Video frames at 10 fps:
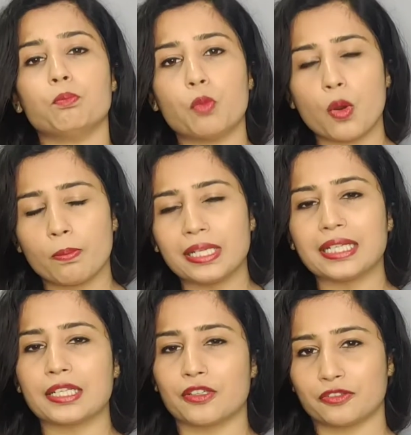
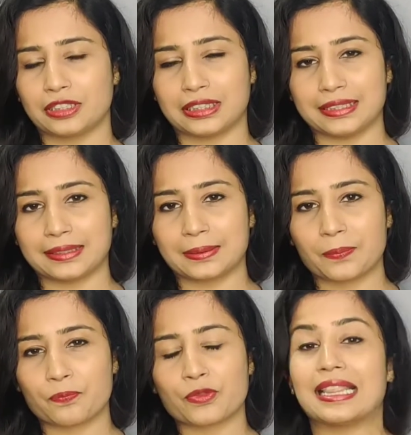mobility of the teeth.
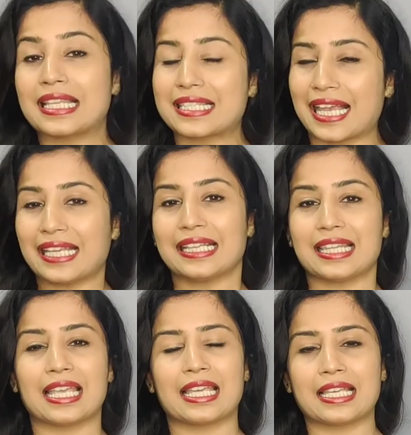The second
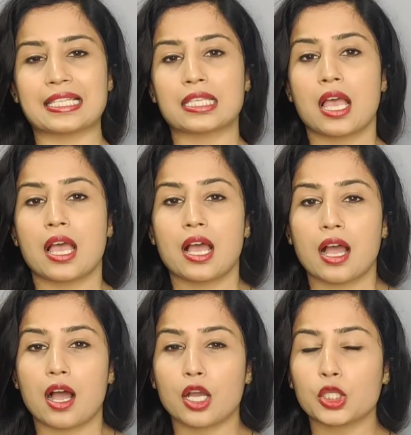thing is
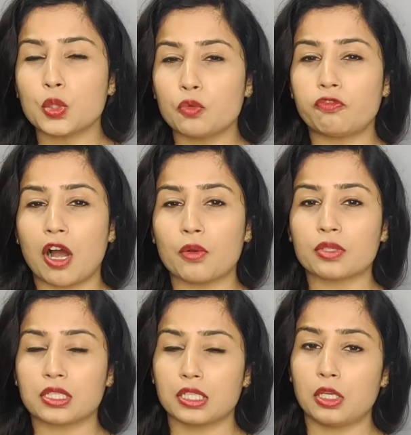uh, you
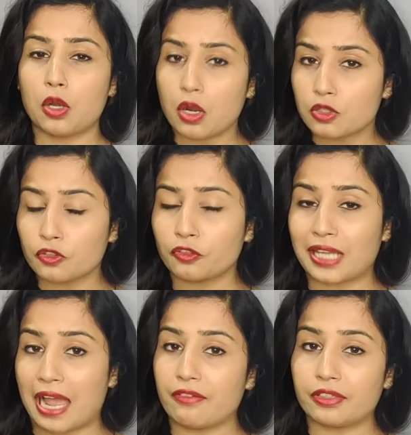found a lot
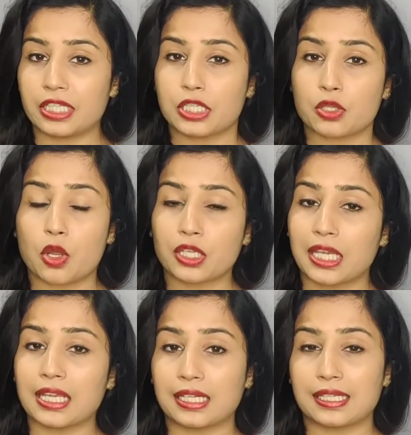of cavities or
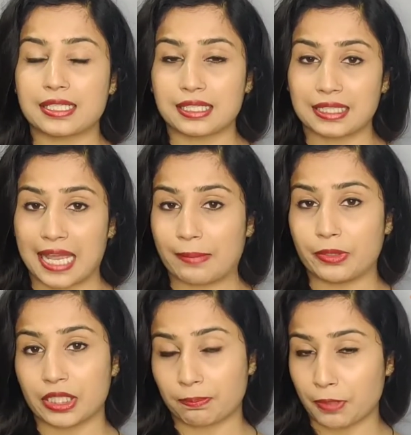caries in the
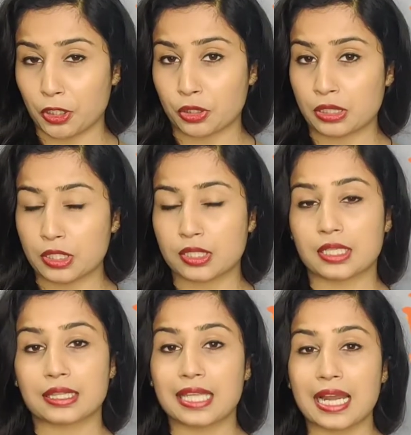diabetic
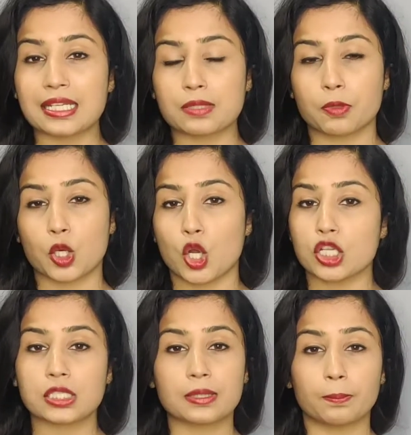patients. That is
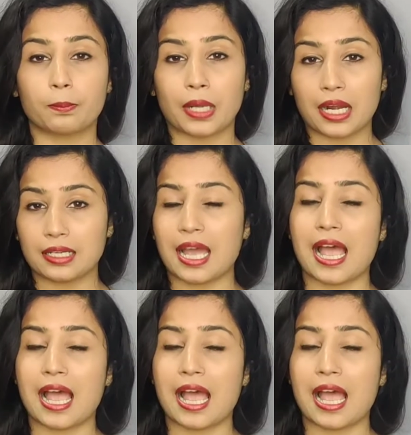because the blood